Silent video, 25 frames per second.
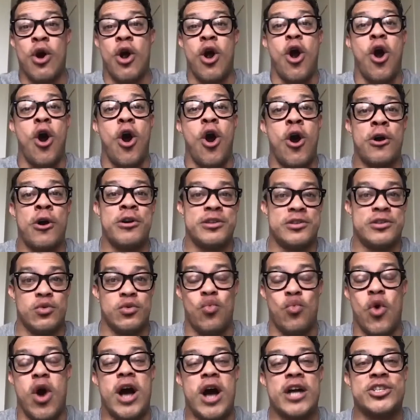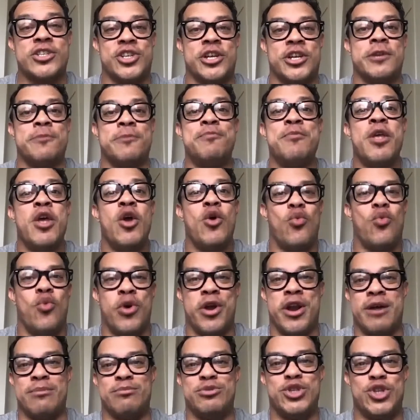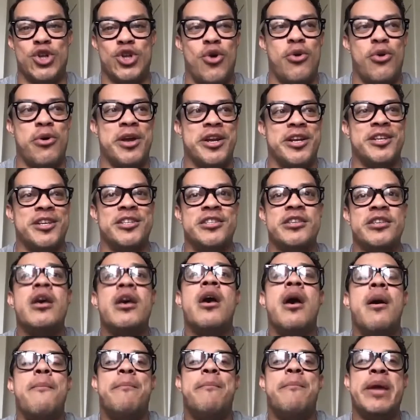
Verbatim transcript: who are, aren't watching, what I'm showing is